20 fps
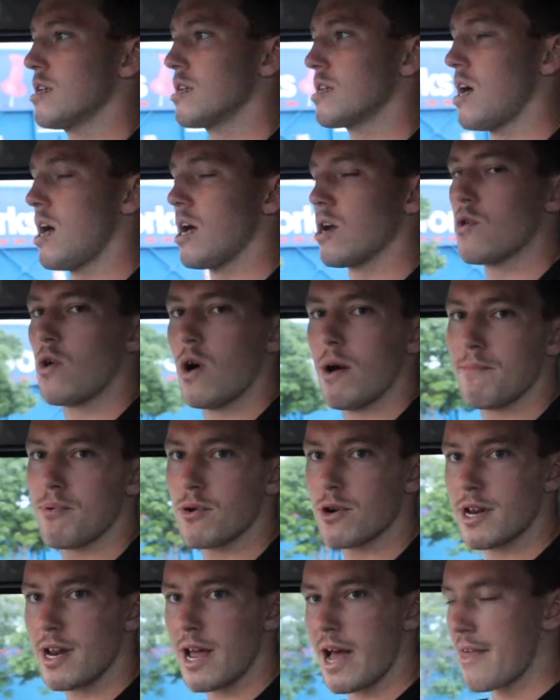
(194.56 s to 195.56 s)
can't quite
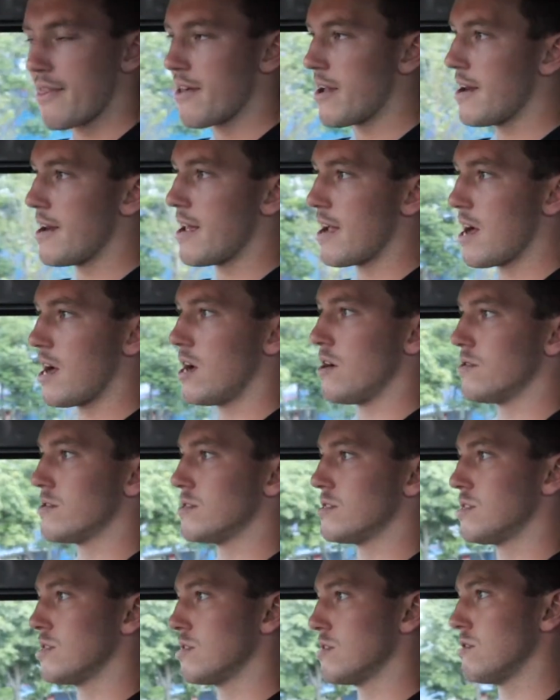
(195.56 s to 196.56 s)
put it out there now
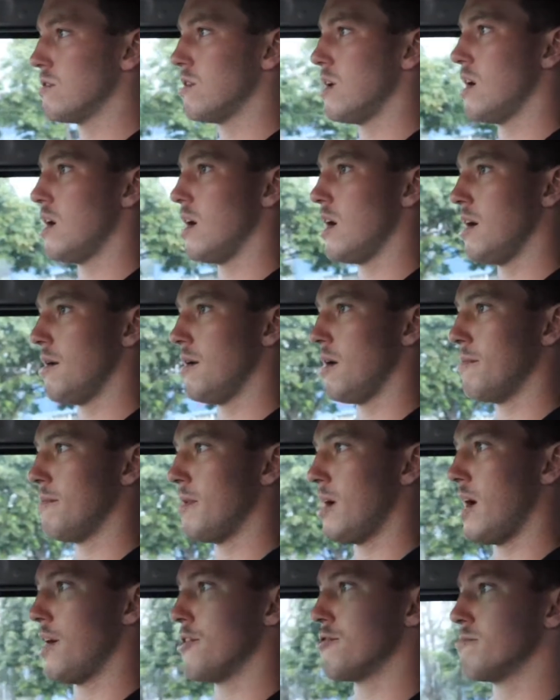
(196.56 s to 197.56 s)
until I'm
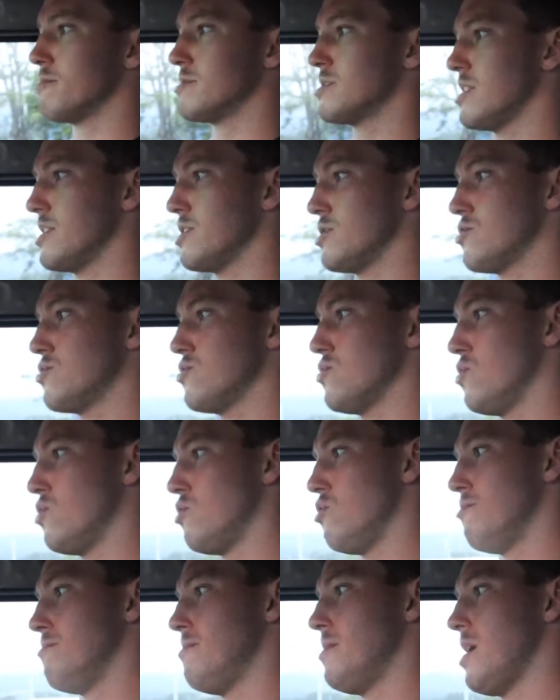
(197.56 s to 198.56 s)
100%
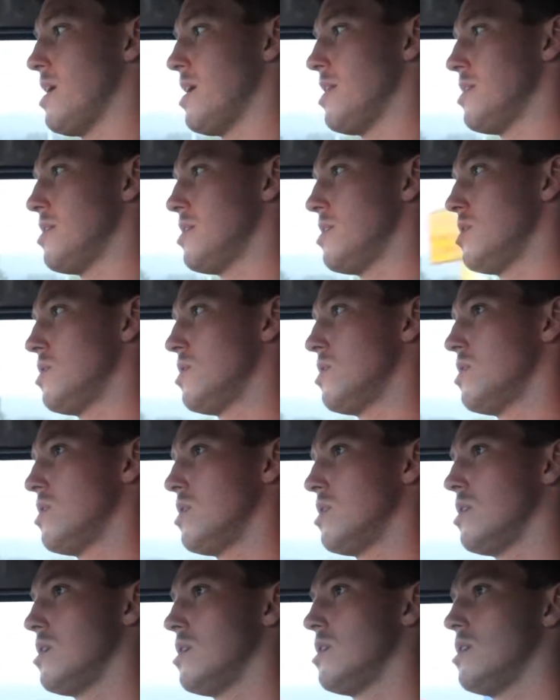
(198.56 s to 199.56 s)
sure, but
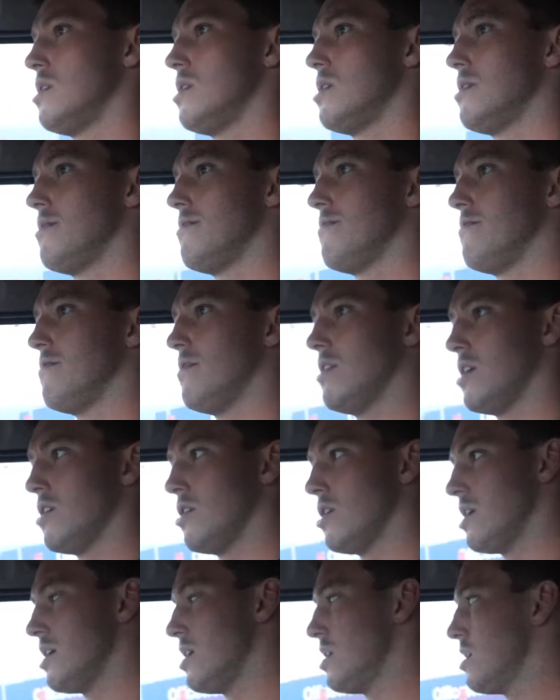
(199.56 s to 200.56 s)

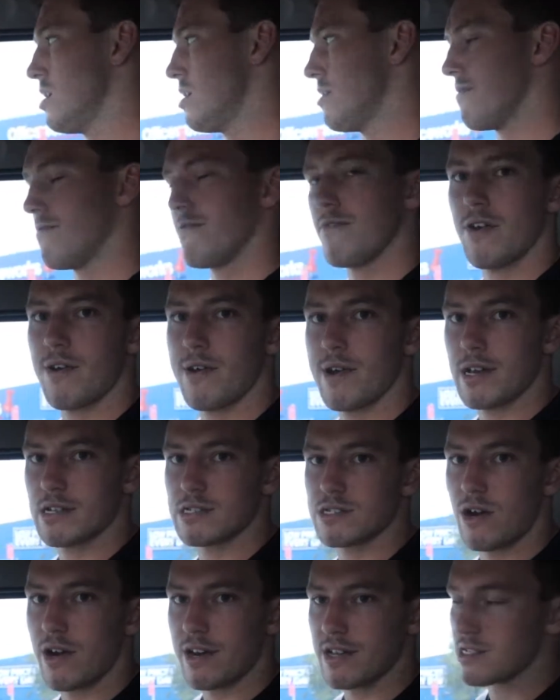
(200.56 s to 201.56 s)
very, very
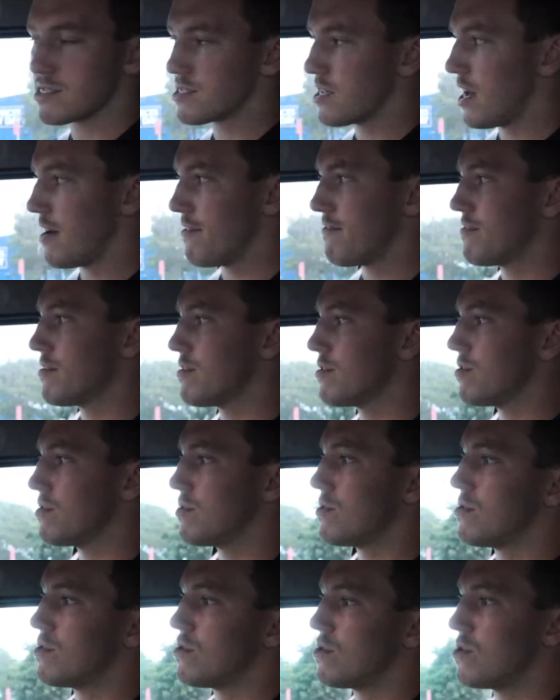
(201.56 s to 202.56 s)
exciting stuff.
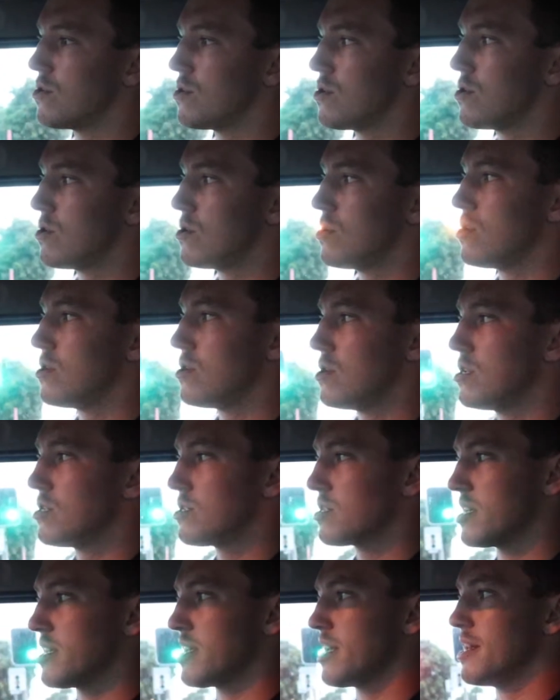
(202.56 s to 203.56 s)

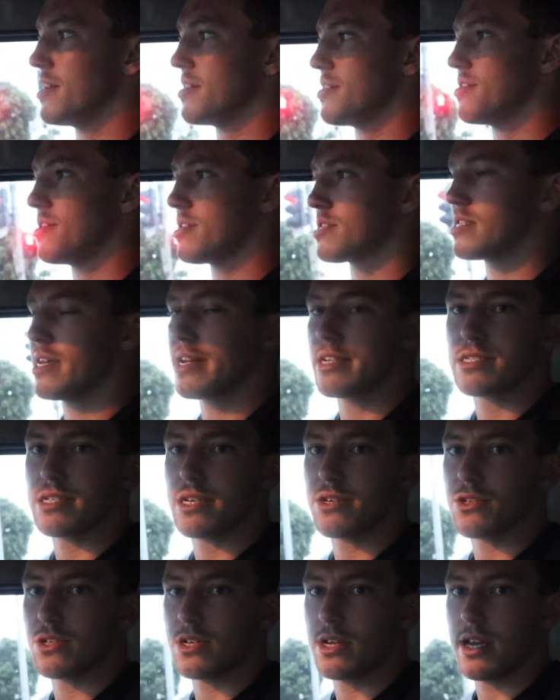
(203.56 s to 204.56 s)
Gonna get into this leg session